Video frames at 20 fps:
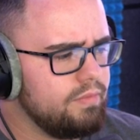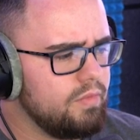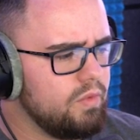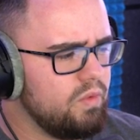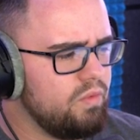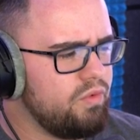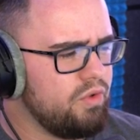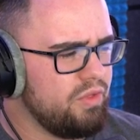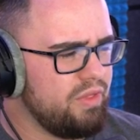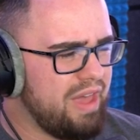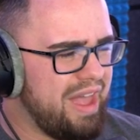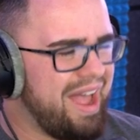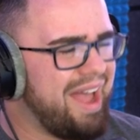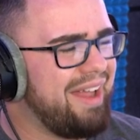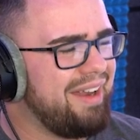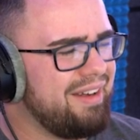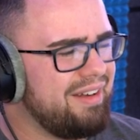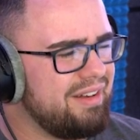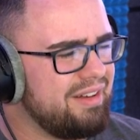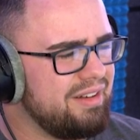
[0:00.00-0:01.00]
For that?
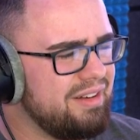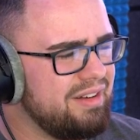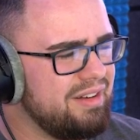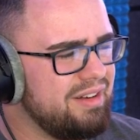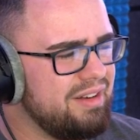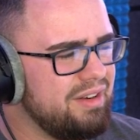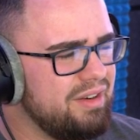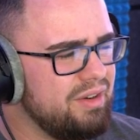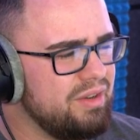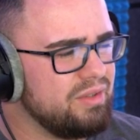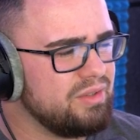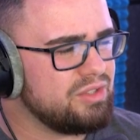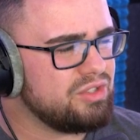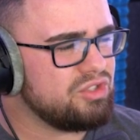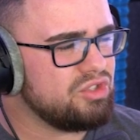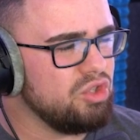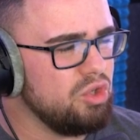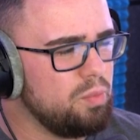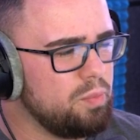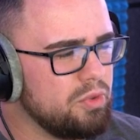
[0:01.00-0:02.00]

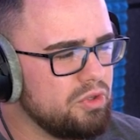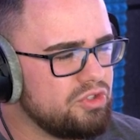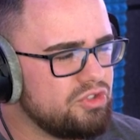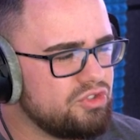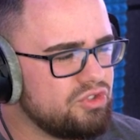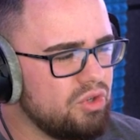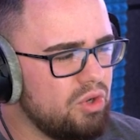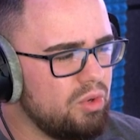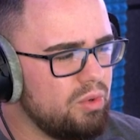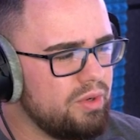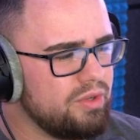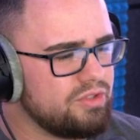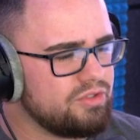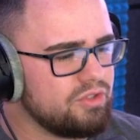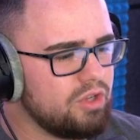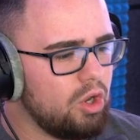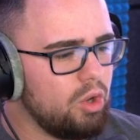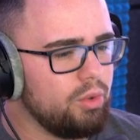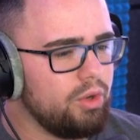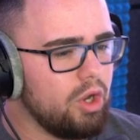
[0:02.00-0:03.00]
Supersaurus?
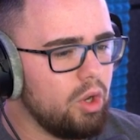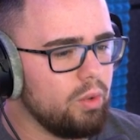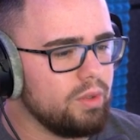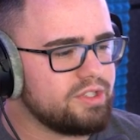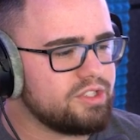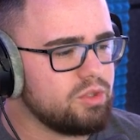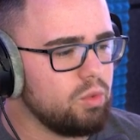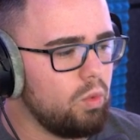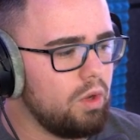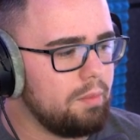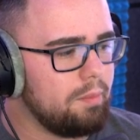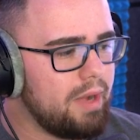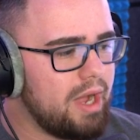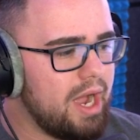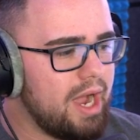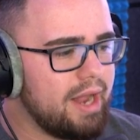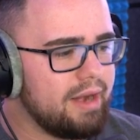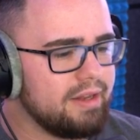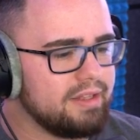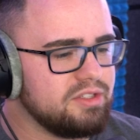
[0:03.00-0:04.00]
Oh no, it's the one
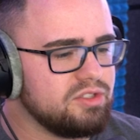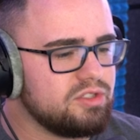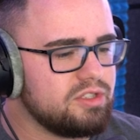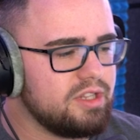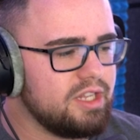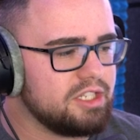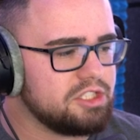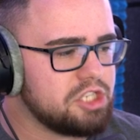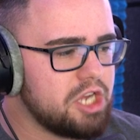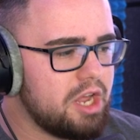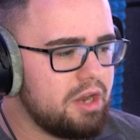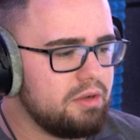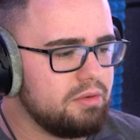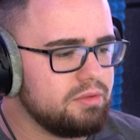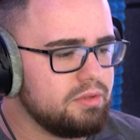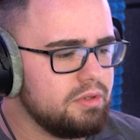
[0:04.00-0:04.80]
behind it. You see that shadow?